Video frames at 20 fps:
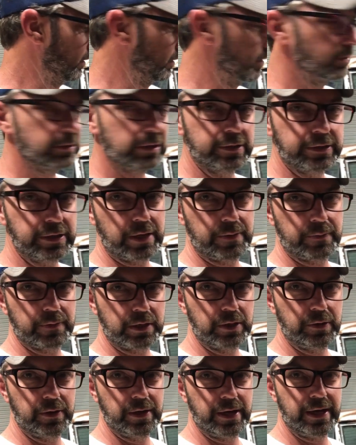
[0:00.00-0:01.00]
So I think I'm gonna
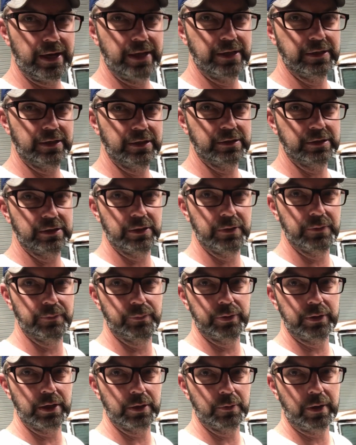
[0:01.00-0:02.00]
go ahead and get the
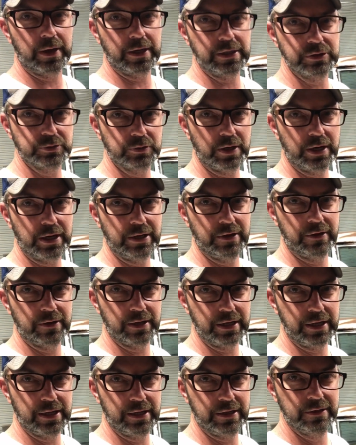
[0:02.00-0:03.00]
plug wires ready on
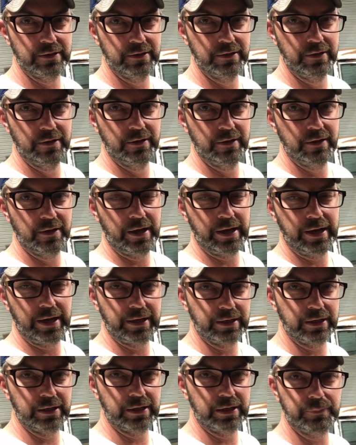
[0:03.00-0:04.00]
it,
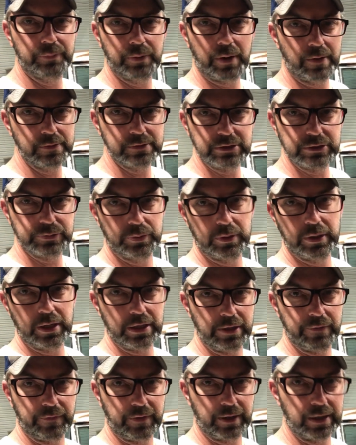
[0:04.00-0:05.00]
and probably just put it
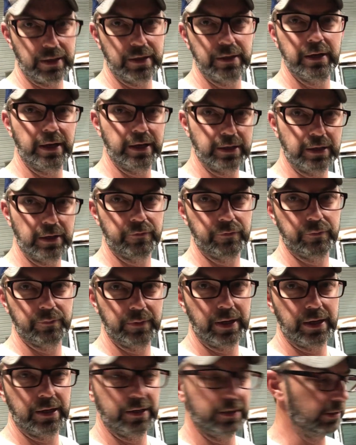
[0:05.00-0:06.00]
in there and go from there.